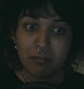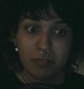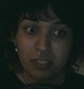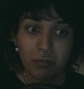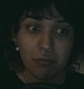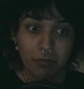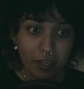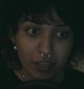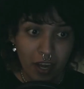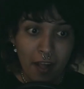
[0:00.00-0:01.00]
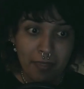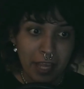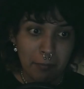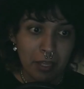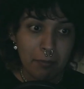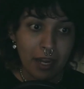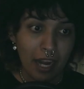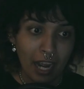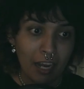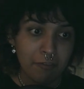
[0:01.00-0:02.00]
visible figure, namely by
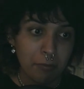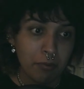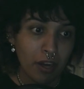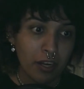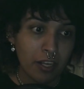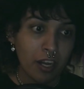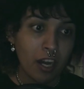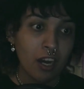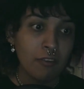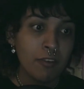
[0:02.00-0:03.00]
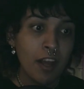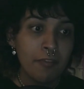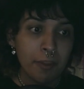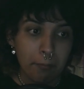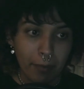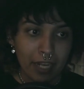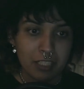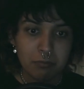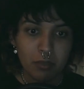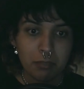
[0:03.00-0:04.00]
half the product of the
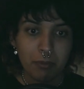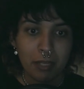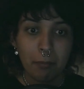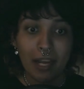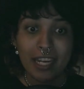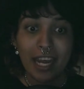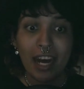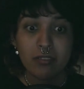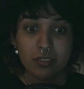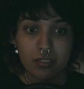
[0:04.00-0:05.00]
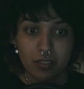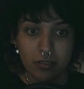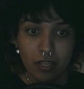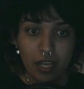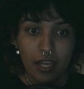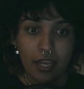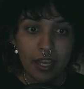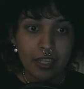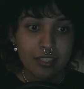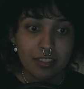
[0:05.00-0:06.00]
base multiplied by the altitude.
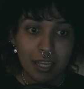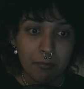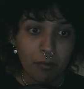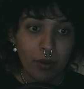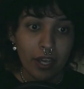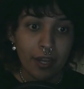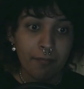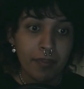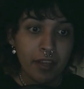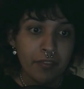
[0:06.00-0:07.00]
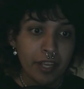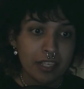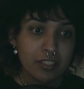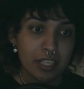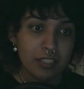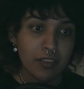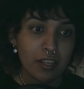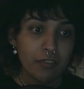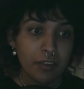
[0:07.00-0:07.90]
In the same way, the exchange value of